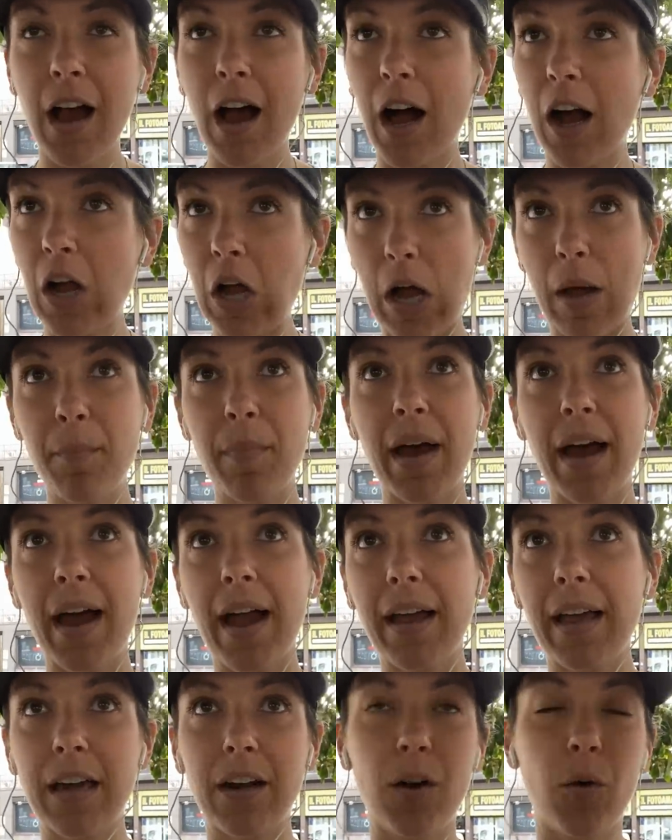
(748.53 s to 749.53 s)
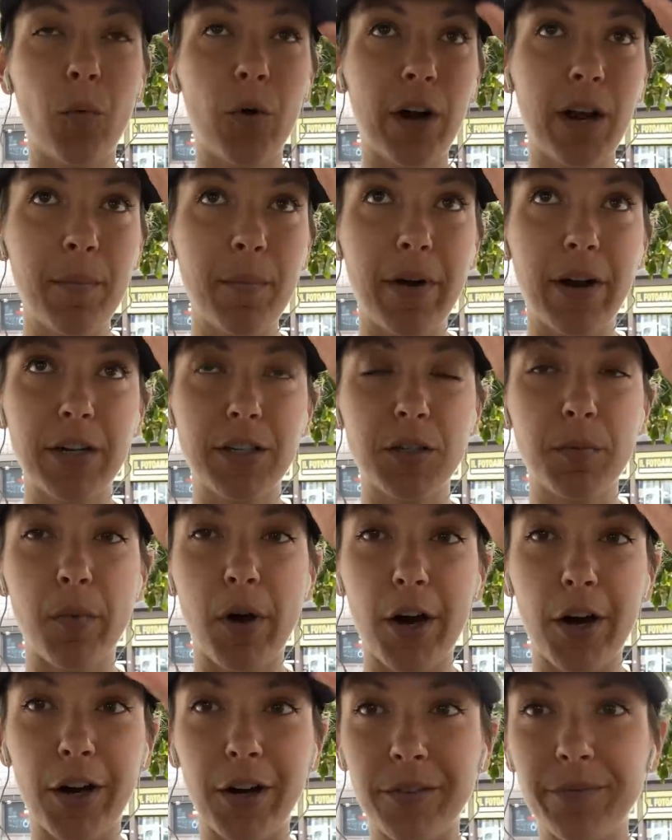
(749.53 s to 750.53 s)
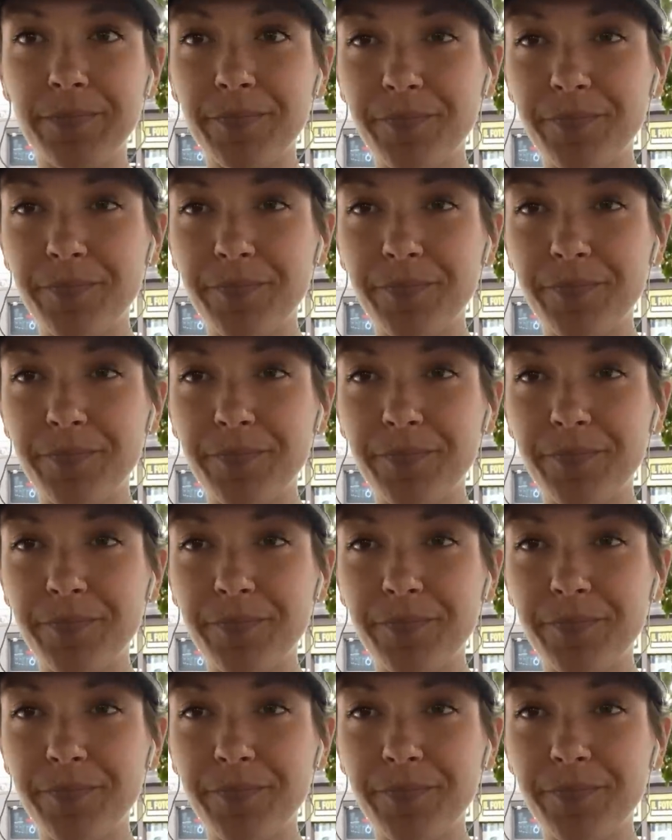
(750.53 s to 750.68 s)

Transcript: I'll come back and I'll worry about it tomorrow.